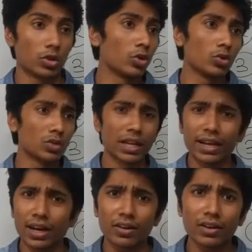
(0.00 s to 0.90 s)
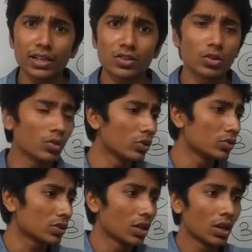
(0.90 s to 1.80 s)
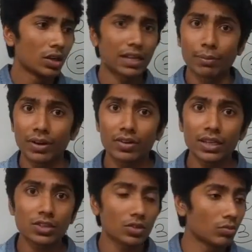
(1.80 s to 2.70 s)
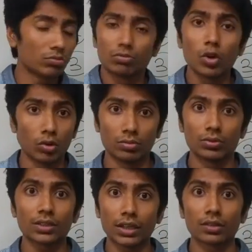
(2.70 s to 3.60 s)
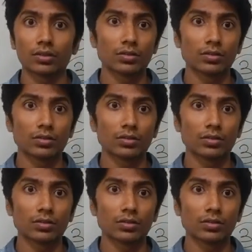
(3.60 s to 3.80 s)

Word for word: Do you use linker trees? Do you use segment trees? No, nothing.